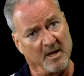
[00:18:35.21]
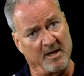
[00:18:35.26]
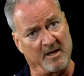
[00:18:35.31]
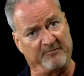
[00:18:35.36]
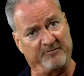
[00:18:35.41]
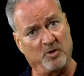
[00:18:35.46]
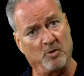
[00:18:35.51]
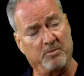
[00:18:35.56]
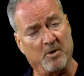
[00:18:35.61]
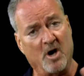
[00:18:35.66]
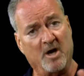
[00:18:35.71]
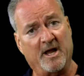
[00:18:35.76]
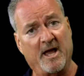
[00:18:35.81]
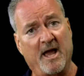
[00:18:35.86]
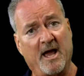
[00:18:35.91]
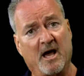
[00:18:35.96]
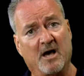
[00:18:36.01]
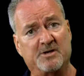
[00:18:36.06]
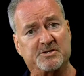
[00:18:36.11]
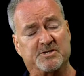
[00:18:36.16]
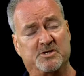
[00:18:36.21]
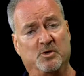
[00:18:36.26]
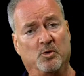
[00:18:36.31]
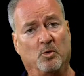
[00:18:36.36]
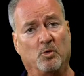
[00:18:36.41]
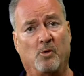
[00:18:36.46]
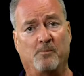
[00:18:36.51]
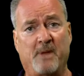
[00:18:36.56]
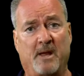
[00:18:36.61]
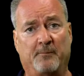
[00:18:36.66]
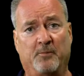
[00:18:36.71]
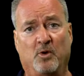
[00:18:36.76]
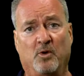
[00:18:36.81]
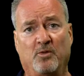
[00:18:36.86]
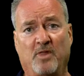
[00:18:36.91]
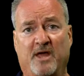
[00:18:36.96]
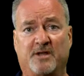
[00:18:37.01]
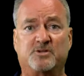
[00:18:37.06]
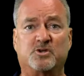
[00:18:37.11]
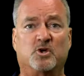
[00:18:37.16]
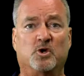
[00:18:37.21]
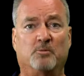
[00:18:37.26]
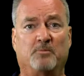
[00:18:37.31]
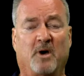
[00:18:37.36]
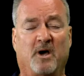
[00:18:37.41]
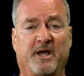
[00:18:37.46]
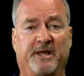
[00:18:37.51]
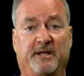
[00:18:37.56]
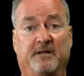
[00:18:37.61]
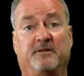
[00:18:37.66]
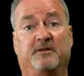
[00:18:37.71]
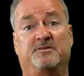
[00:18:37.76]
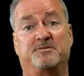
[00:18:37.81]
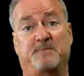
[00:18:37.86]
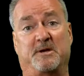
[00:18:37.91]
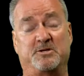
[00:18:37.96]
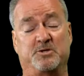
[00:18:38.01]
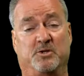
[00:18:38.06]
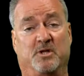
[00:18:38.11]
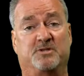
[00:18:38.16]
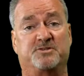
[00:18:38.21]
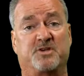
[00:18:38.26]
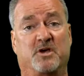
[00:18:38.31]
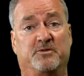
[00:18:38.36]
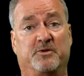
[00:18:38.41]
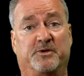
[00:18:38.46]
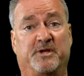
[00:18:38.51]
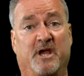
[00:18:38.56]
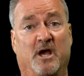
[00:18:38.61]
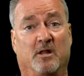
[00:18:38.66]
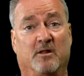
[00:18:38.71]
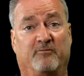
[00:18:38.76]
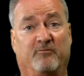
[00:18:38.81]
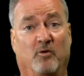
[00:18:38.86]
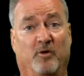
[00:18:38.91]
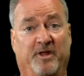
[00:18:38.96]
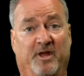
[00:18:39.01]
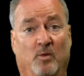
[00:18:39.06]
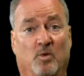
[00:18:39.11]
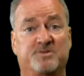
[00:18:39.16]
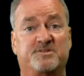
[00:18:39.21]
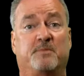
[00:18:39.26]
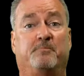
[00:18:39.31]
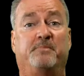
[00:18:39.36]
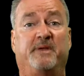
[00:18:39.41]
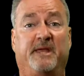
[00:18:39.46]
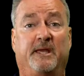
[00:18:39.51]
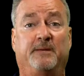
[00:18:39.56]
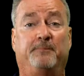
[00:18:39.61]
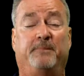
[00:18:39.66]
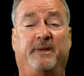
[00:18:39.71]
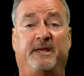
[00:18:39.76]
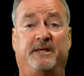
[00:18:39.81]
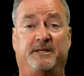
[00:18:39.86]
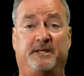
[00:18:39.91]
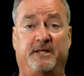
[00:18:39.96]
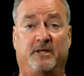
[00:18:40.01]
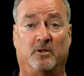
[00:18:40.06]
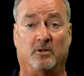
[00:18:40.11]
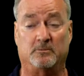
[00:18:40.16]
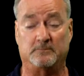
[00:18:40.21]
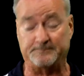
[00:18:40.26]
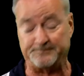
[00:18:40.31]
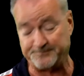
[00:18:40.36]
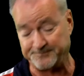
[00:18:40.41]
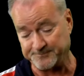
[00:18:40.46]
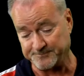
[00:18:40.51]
If you bought a house, you'll remember that termite, and especially in Southern California, was a big deal.